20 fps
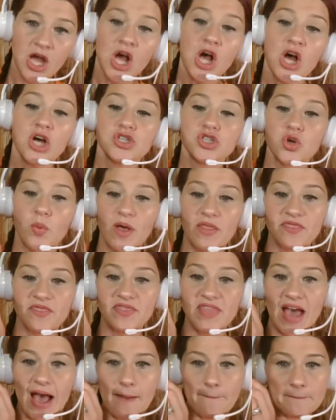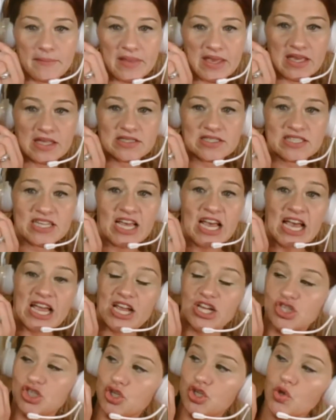So what that means
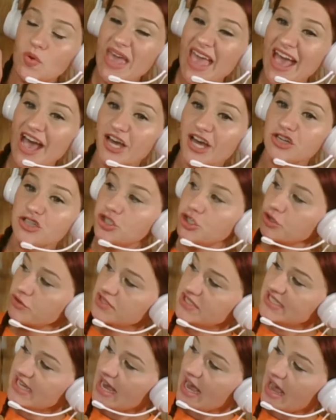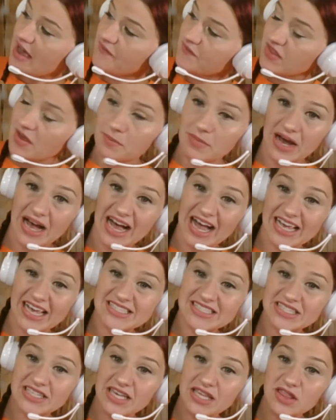is you can choose to have them
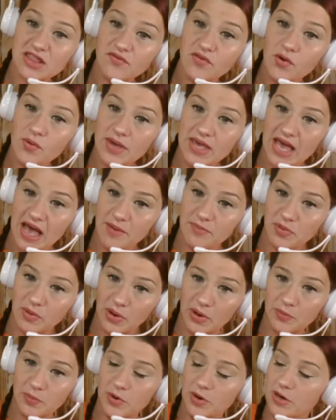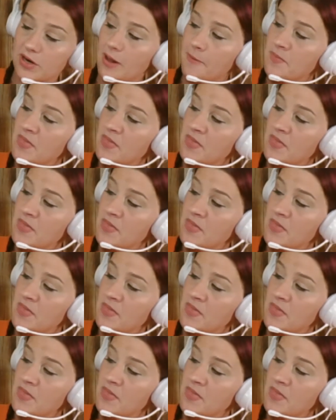isolate the vocabulary word